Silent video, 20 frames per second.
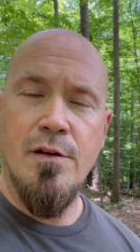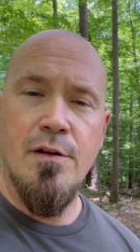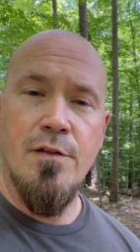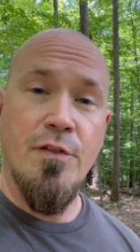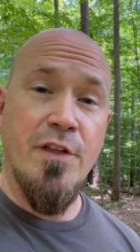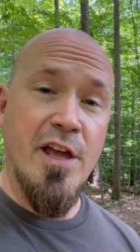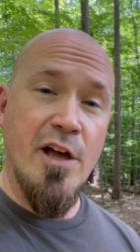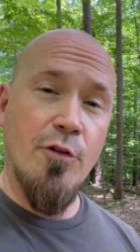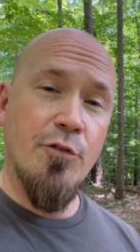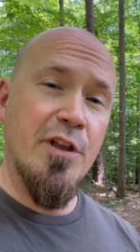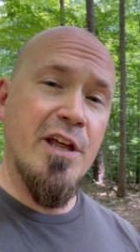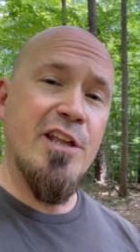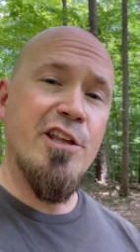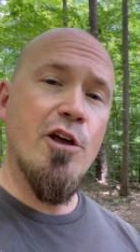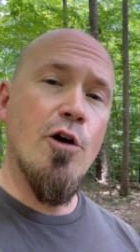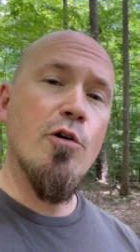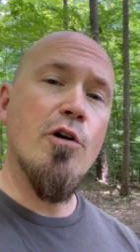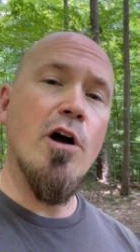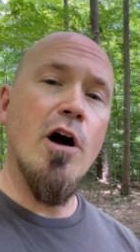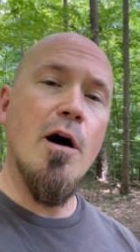The El
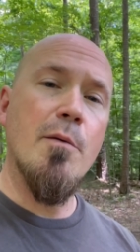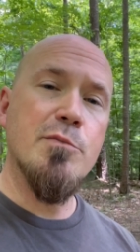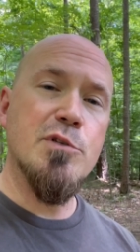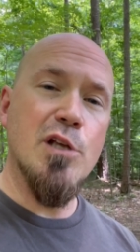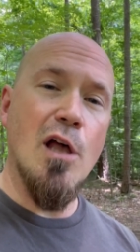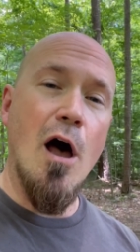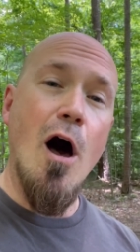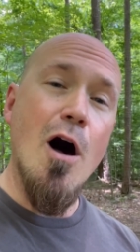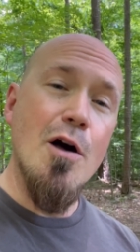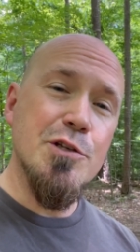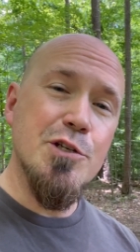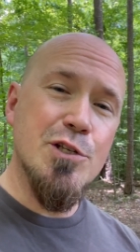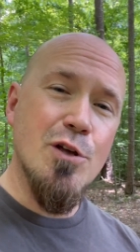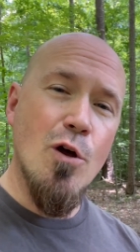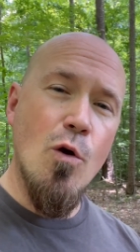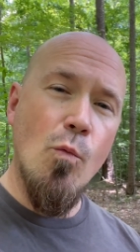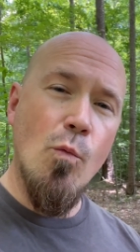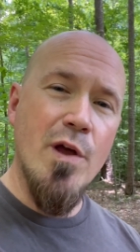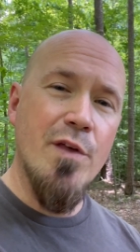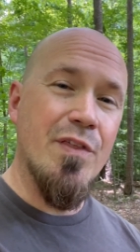Nino comes
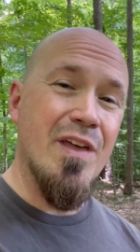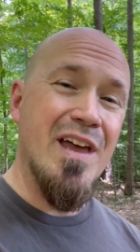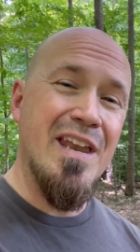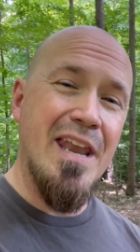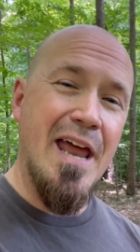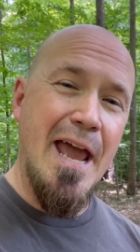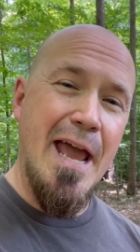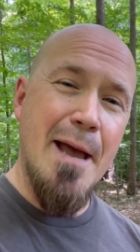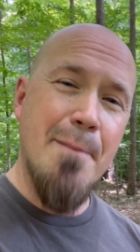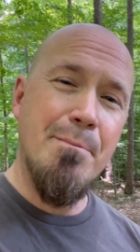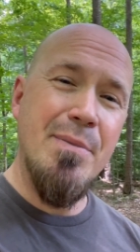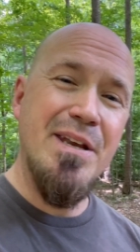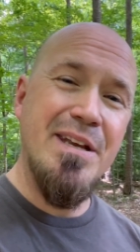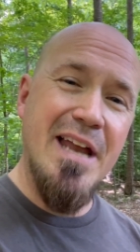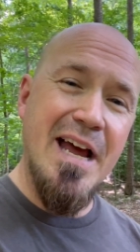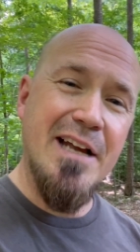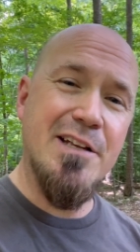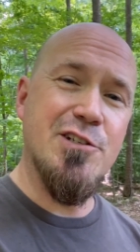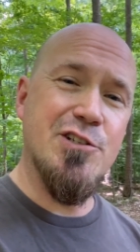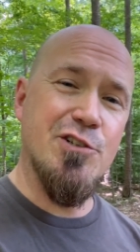also with an
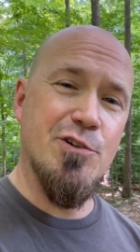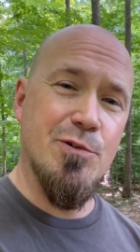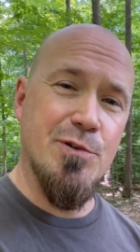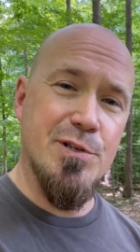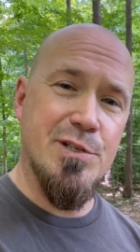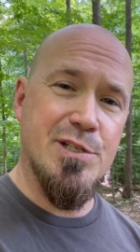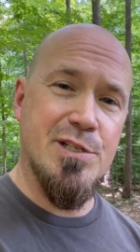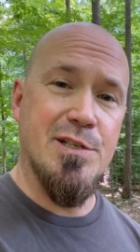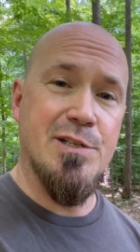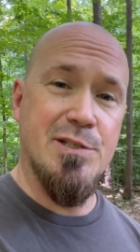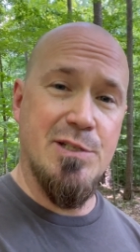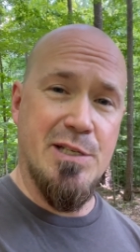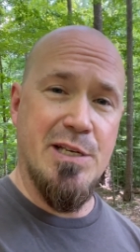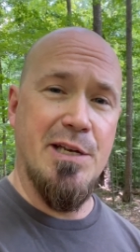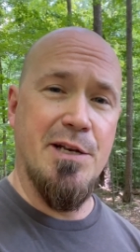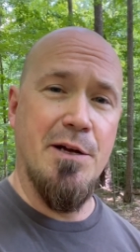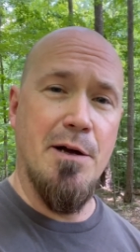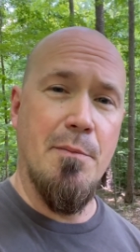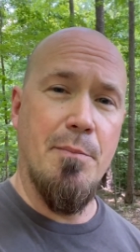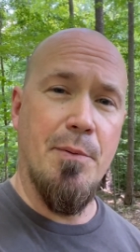ambidextrous
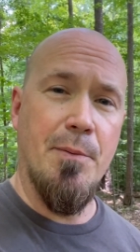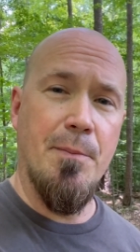setup.